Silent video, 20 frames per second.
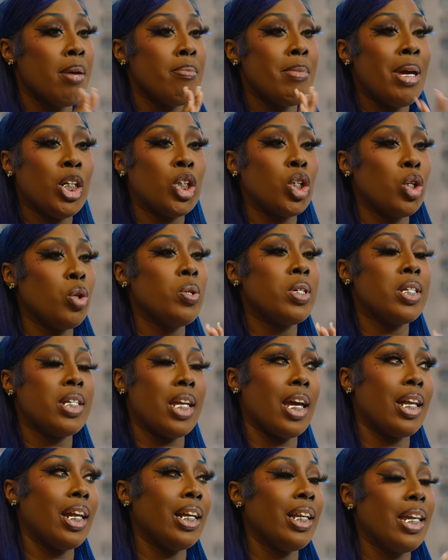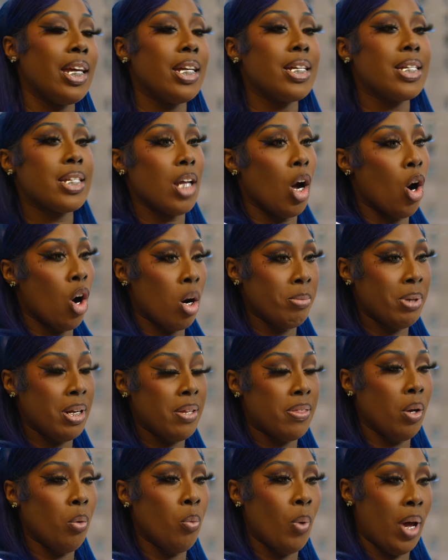Make sure you stand at least arm
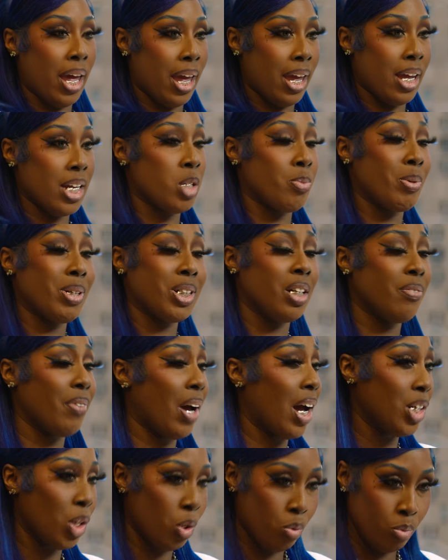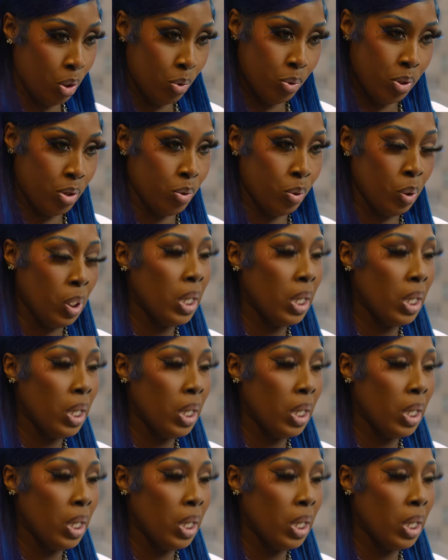length away, especially if I don't know you.